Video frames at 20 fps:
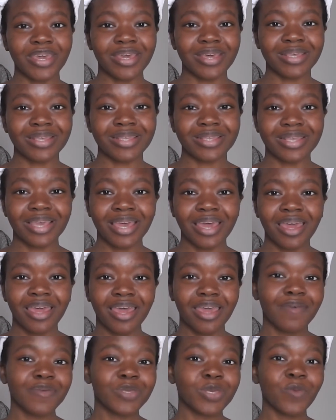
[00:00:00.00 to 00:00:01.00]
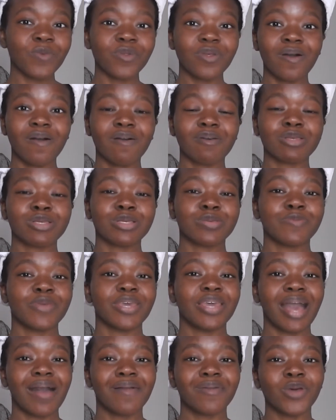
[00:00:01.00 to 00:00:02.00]
Because if someone asks
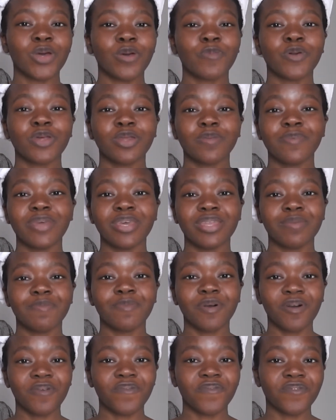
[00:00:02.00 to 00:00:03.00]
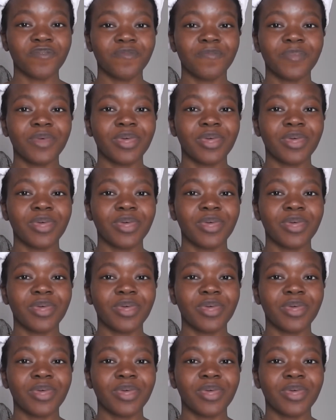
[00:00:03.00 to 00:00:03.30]
me how long I'm going to be in the bathroom,